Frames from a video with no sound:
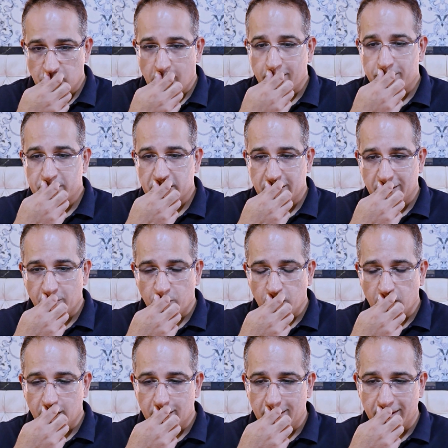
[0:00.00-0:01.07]
jobs in the
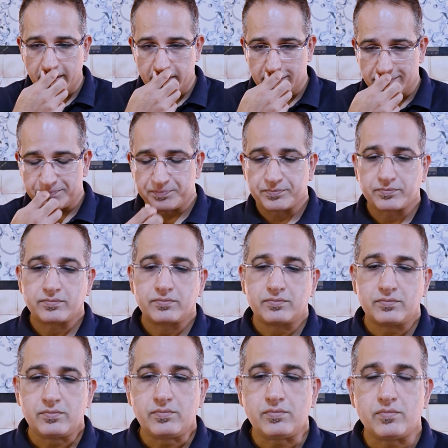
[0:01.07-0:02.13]
world.
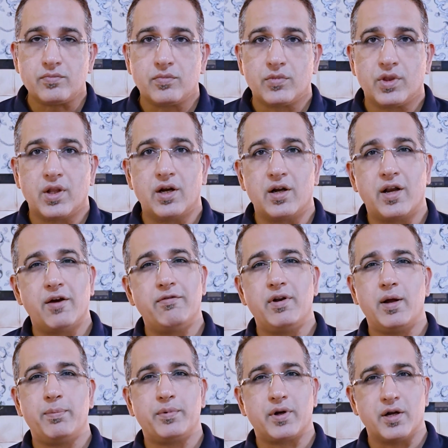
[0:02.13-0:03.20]
The
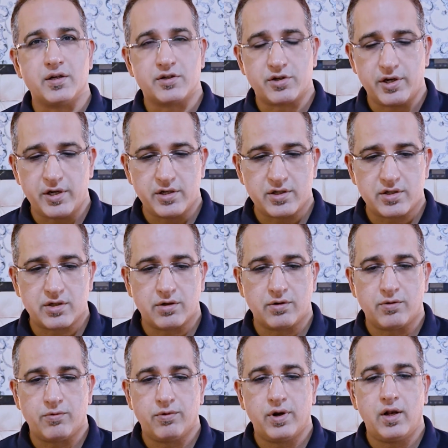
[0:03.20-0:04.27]
developed countries
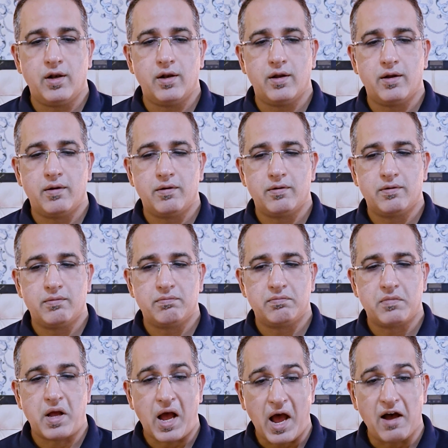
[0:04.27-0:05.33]
will
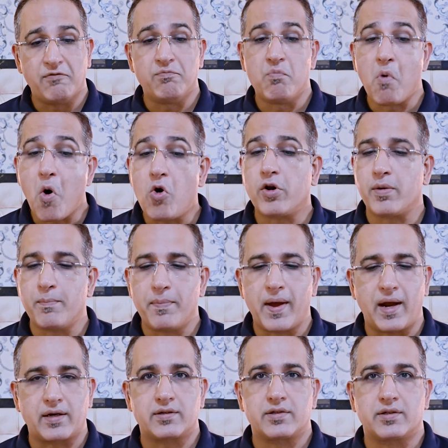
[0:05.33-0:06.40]
have more
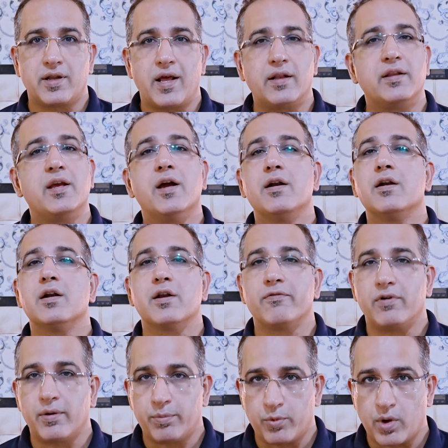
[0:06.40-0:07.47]
impact than the
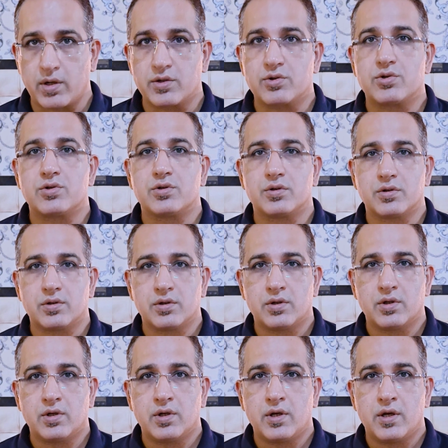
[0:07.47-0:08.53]
underdeveloped ones.
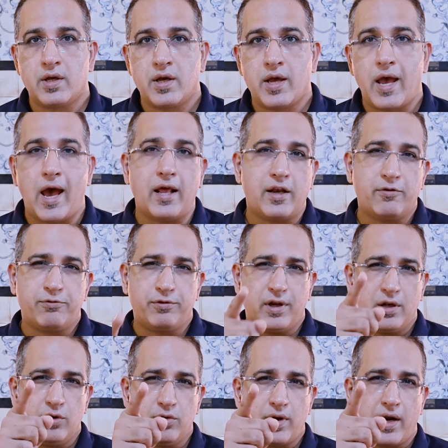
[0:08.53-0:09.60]
And if
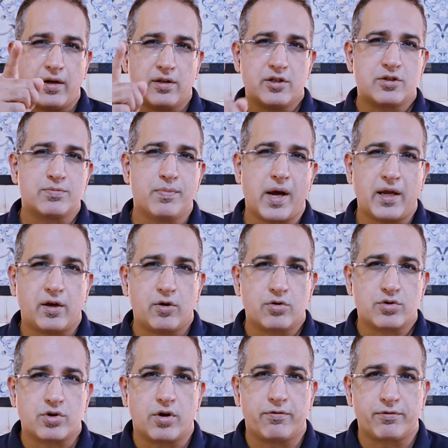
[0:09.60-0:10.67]
we look at this
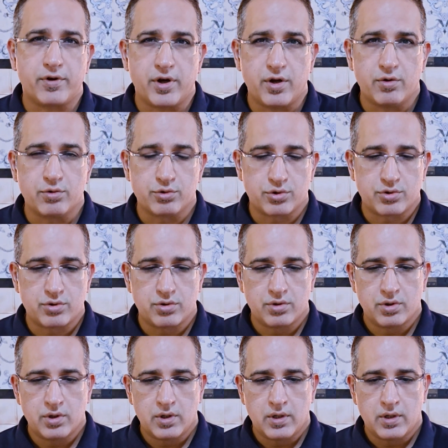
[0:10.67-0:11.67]
Microsoft news,